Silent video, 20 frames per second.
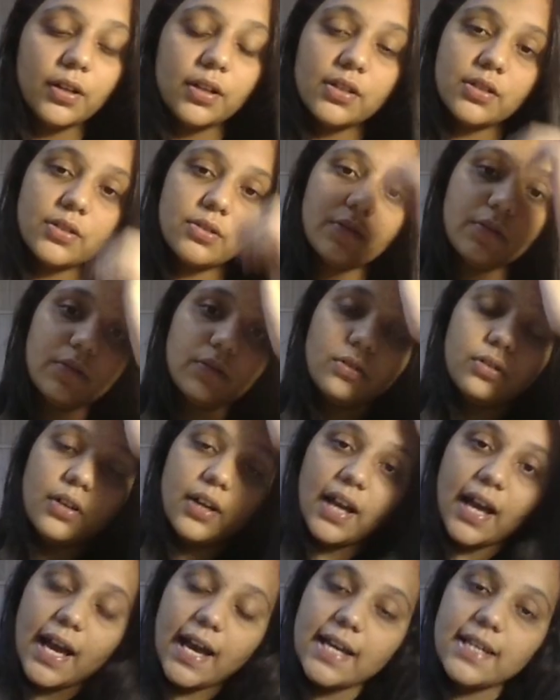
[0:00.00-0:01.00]
So
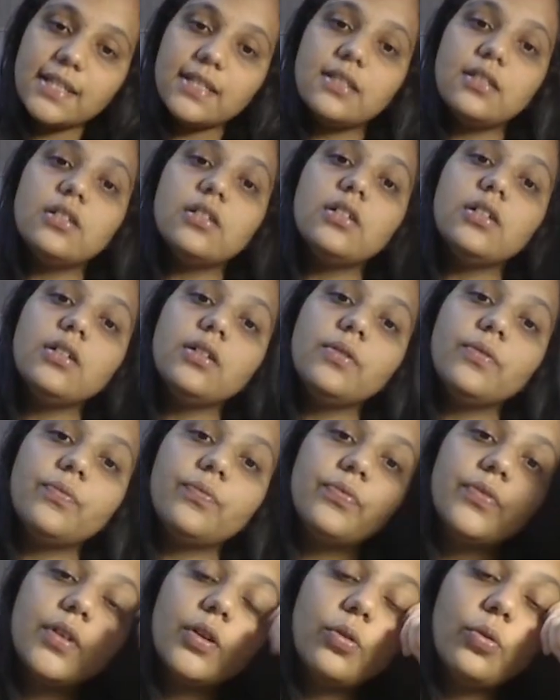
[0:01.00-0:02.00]
as the
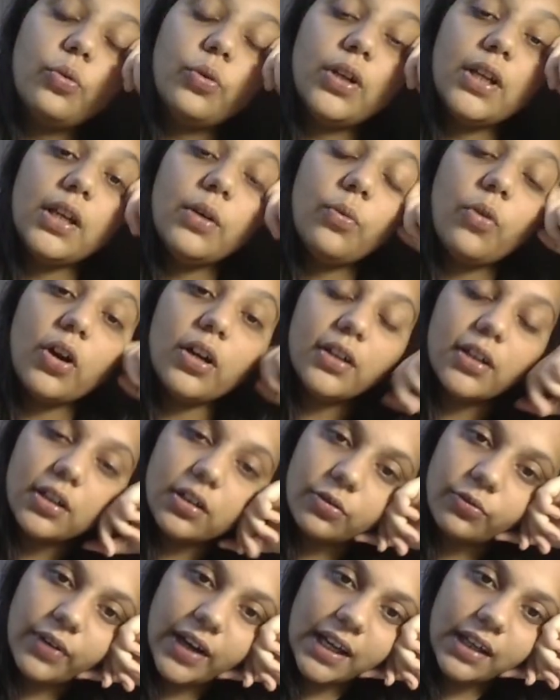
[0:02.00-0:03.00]
only
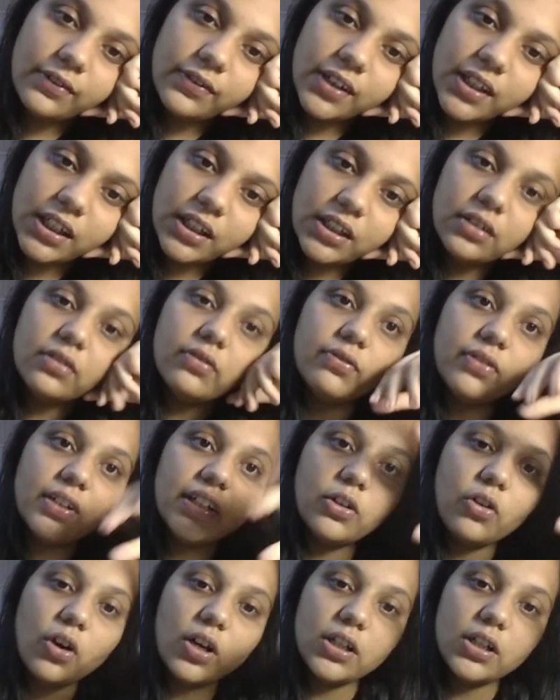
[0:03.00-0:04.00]
water, why we will
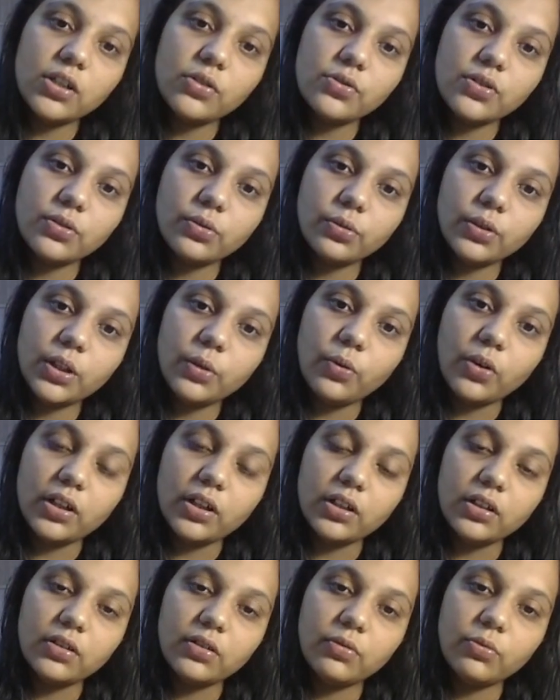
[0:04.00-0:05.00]
not use only water?